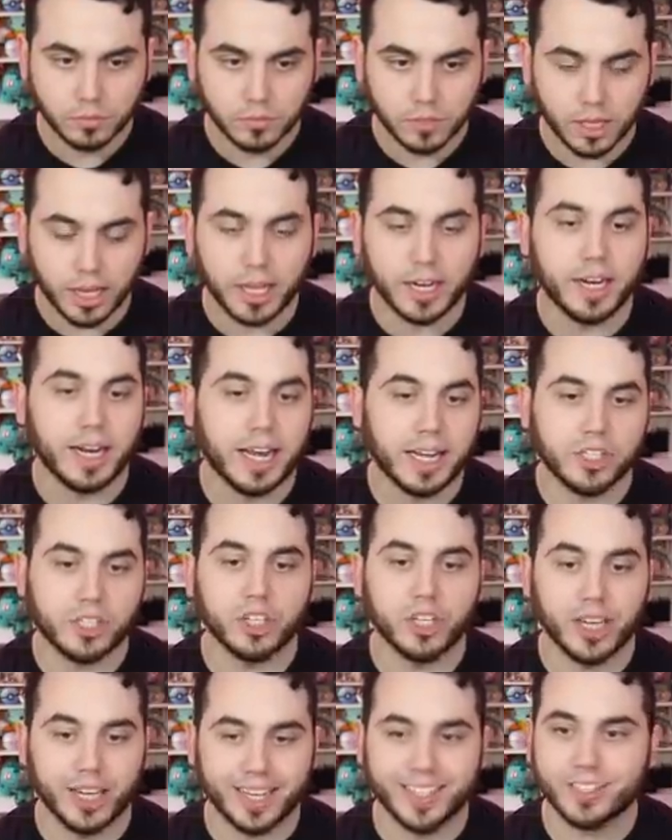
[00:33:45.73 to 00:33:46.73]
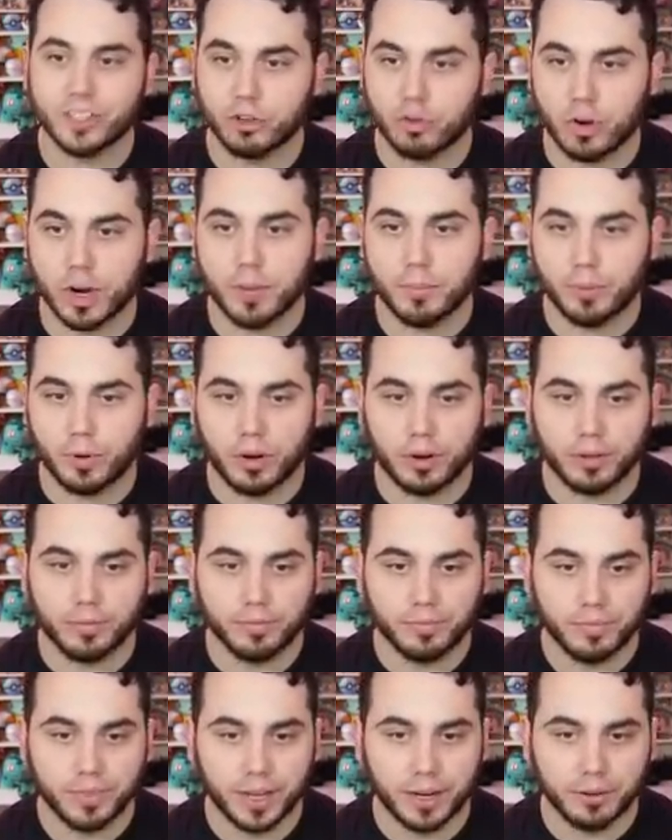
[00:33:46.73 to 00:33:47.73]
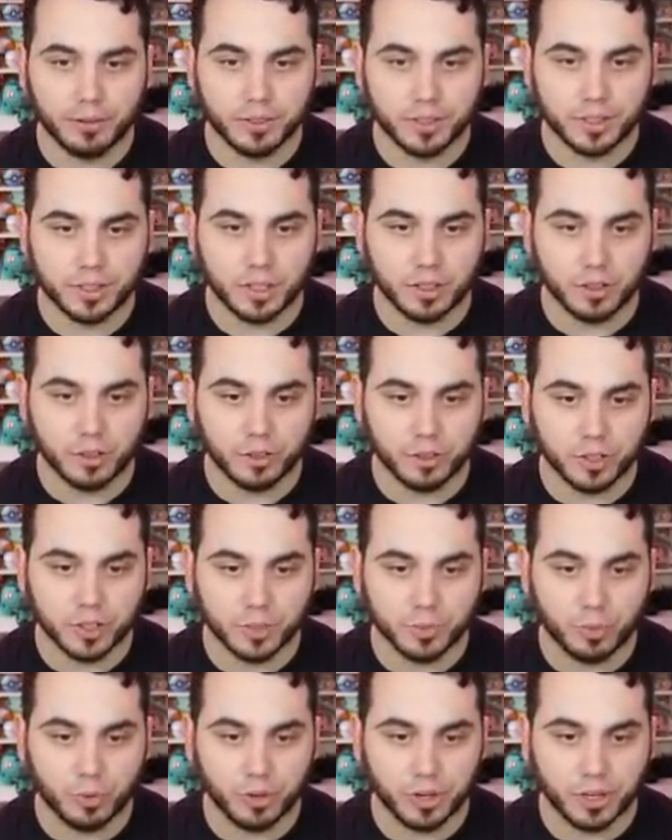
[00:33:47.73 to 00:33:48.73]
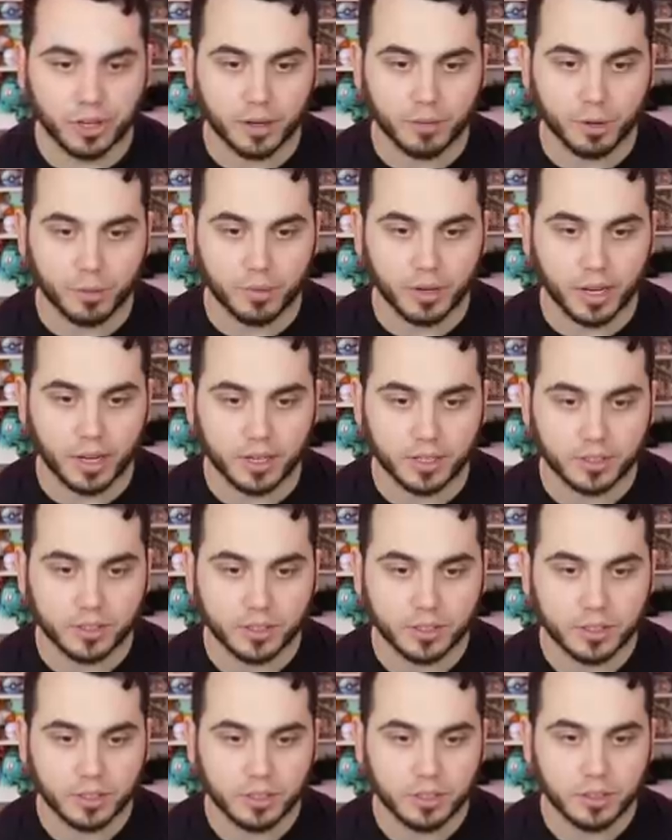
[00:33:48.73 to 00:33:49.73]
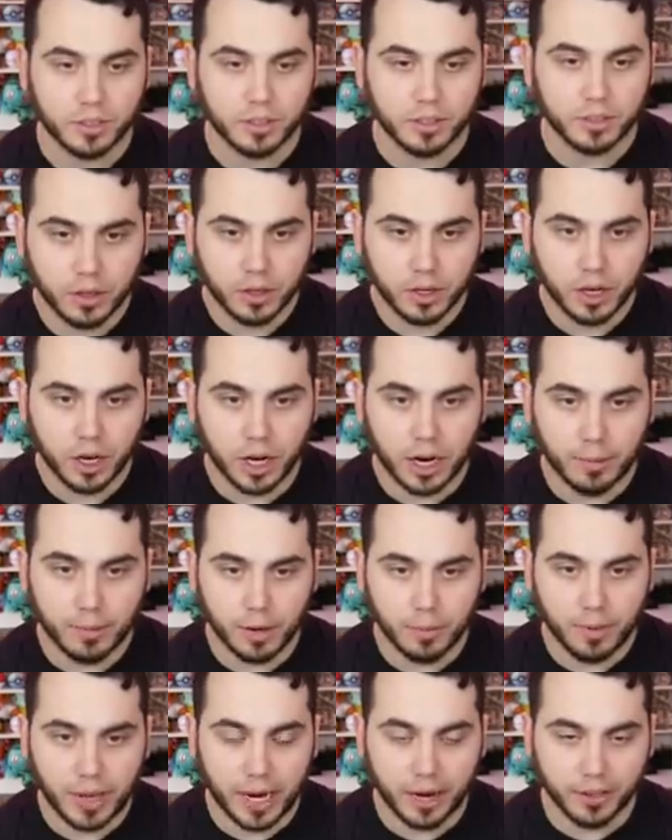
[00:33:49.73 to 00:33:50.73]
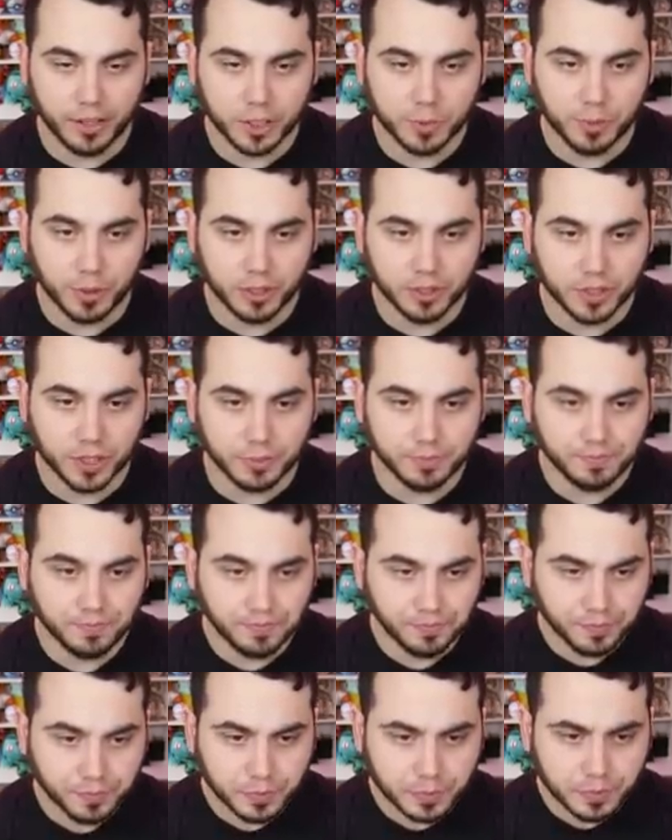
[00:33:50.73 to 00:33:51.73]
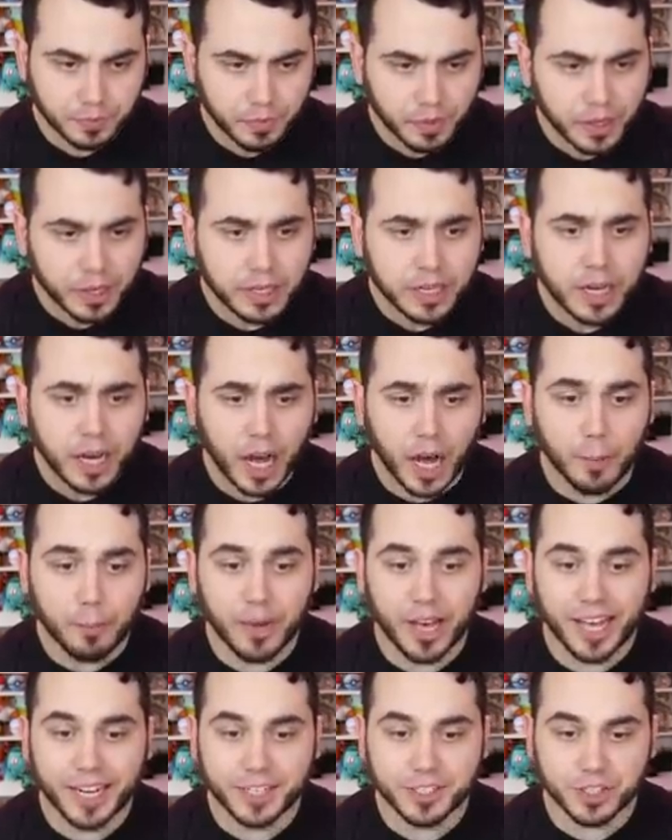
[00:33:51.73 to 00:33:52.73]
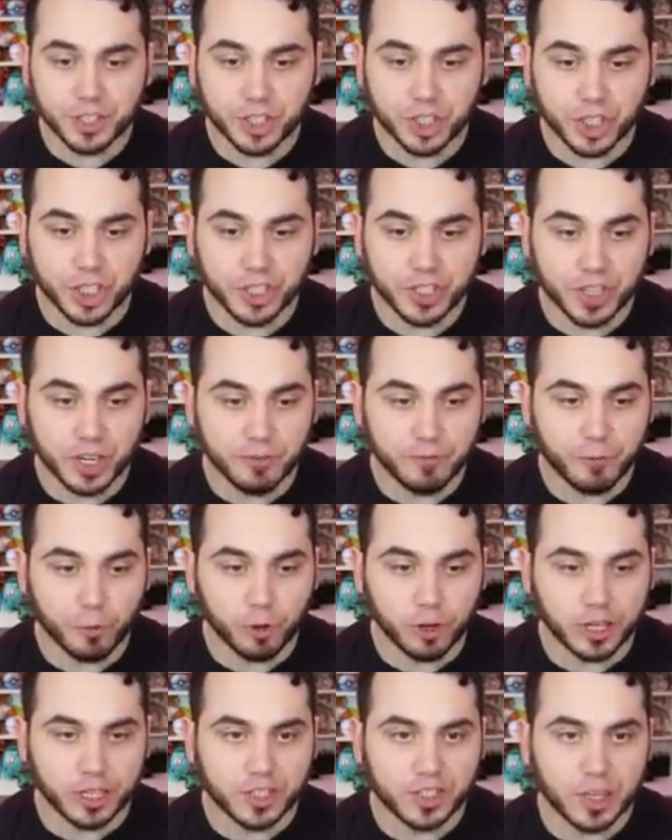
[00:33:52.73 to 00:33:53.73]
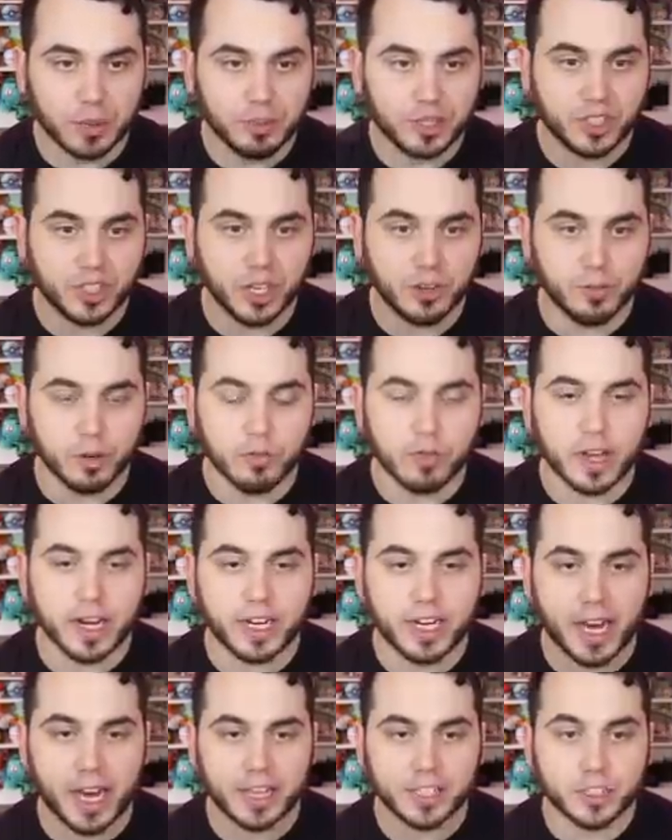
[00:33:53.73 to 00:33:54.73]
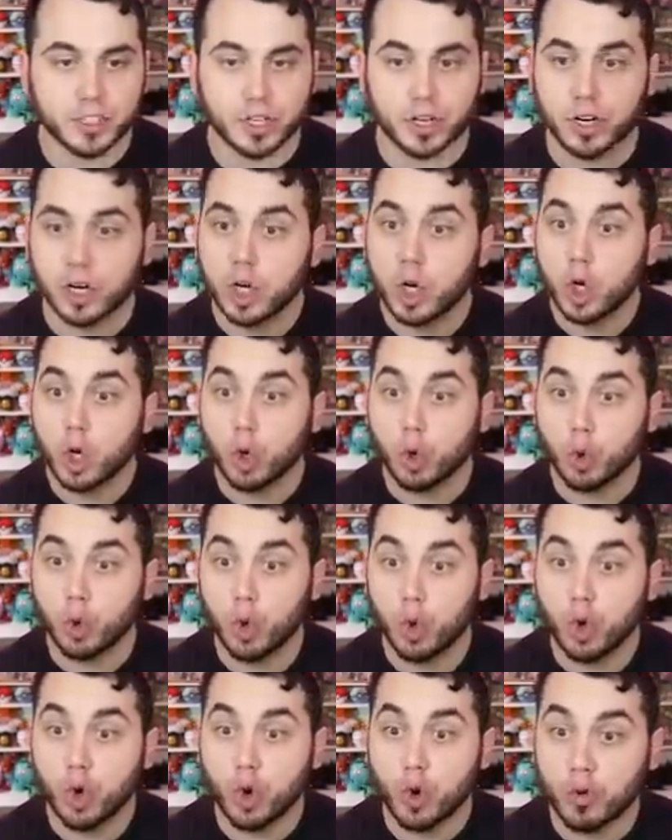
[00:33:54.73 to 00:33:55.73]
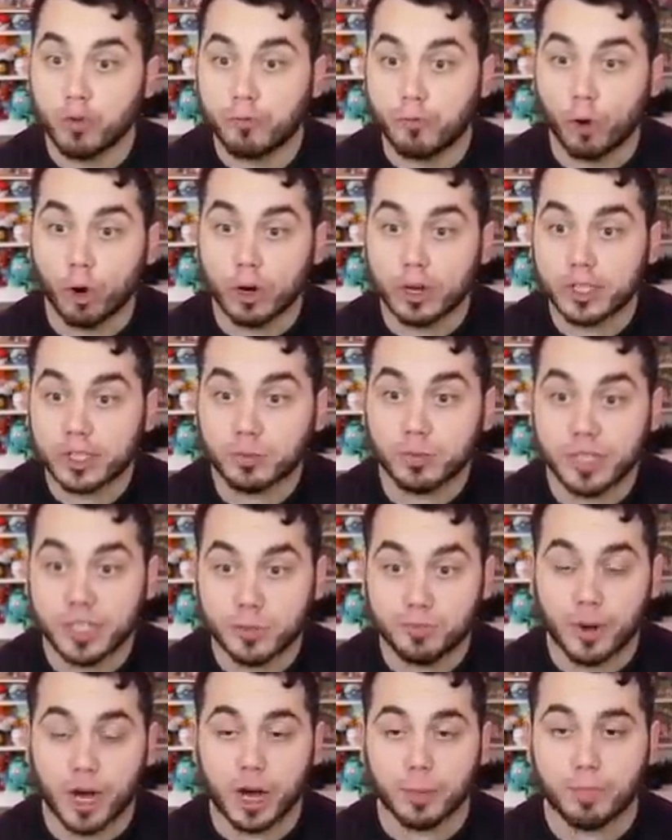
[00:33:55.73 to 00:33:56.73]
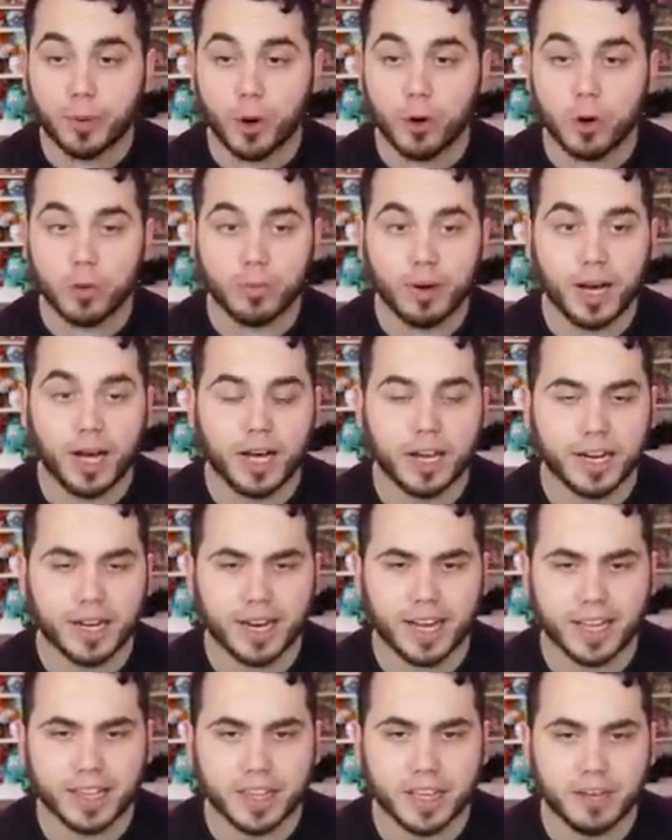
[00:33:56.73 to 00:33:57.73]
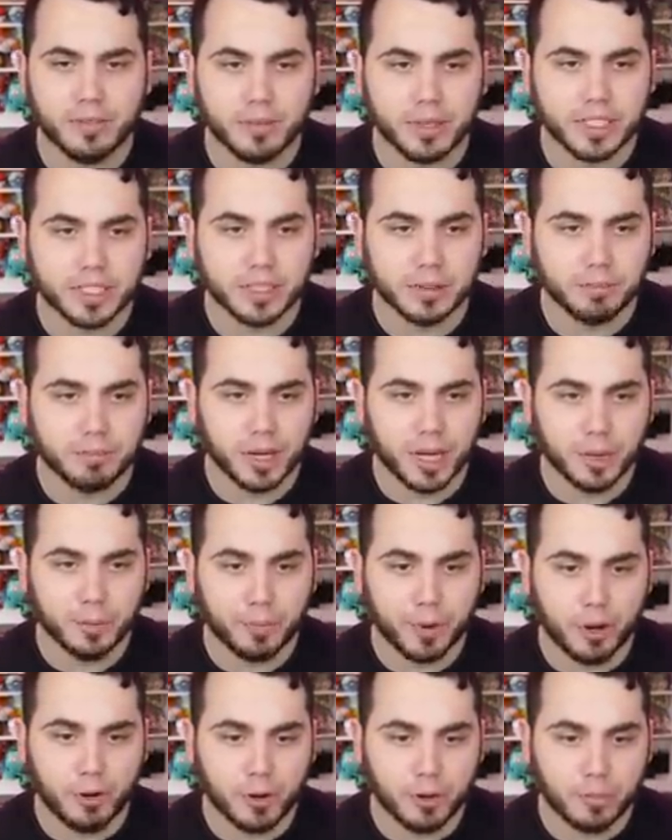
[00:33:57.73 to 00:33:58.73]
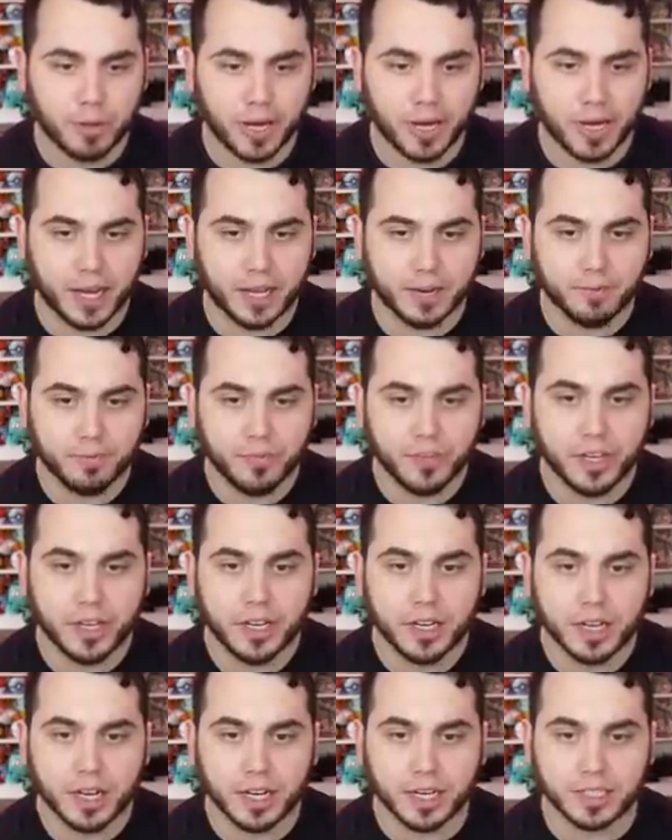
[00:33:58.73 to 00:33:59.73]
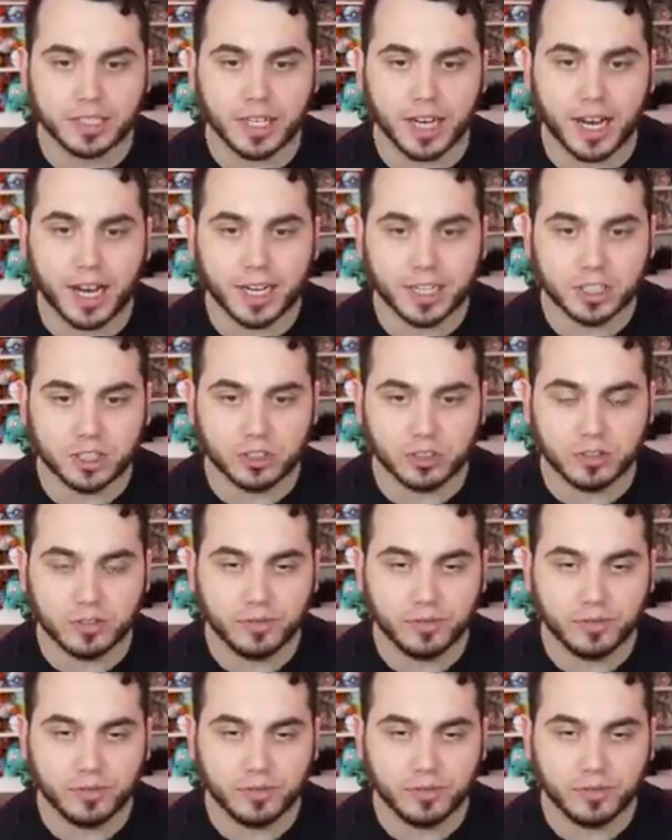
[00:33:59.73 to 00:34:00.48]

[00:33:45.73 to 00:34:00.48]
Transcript: And it actually is a Great Ball. That was a little disappointing, I'm gonna be honest. Right, I'm gonna battle this person. Up ahead is the Shizen Forest. Let me see if you're ready to enter. Ooh, forest means bug Pokemon, and I love me some bug Pokemon. Got a Toxel.